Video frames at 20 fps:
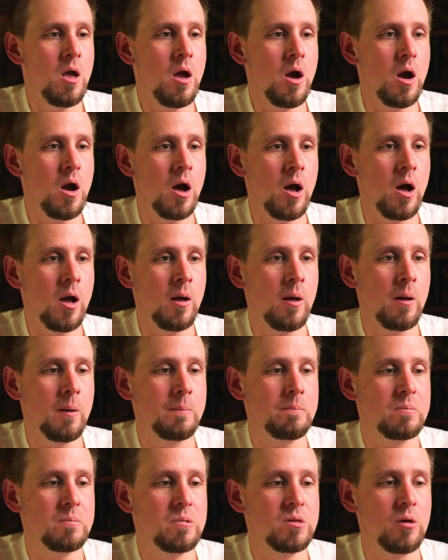Uh,
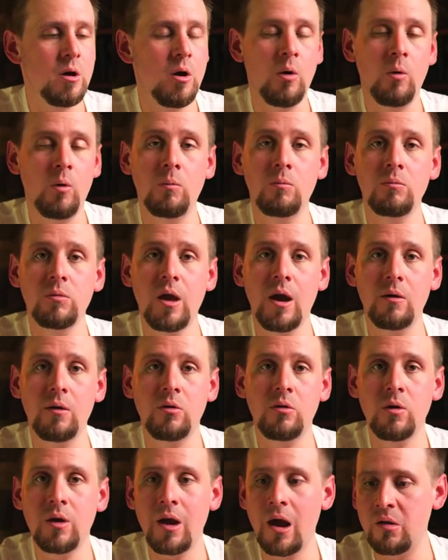so yeah,
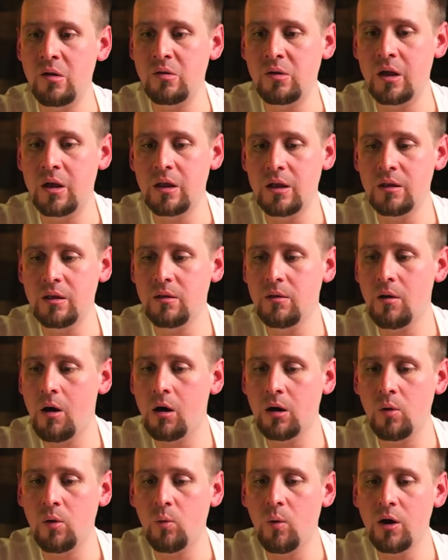you guys get in
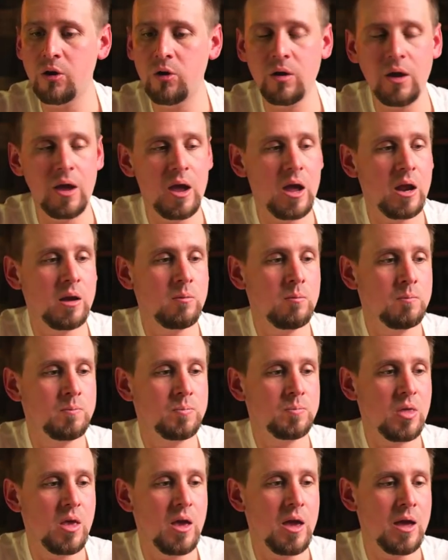on it while you can,
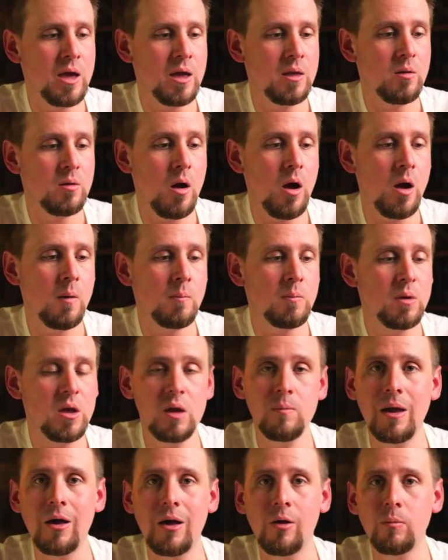and um,
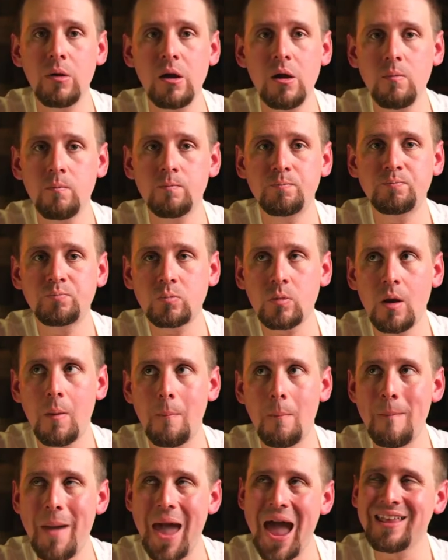email me,
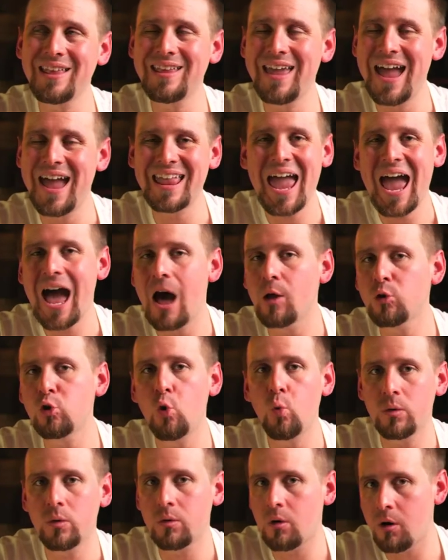matt at
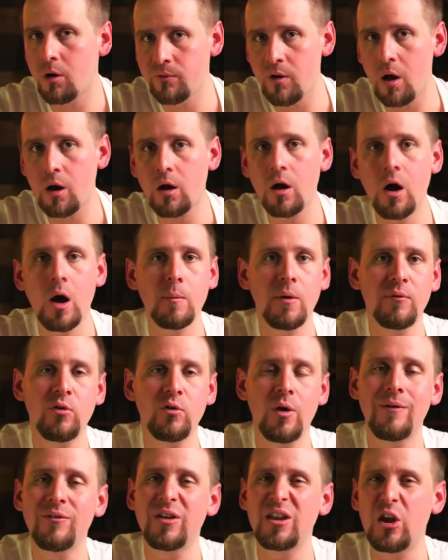howtowoodcarve.com if
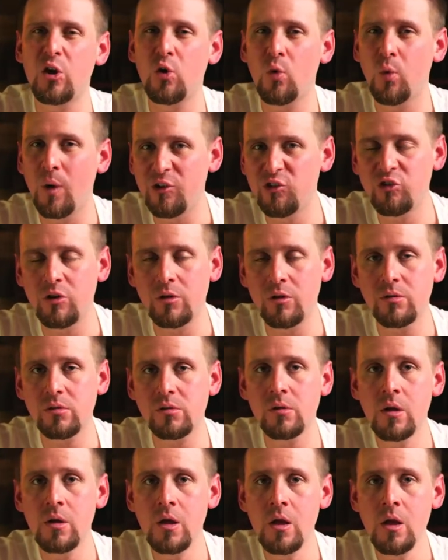you have any questions.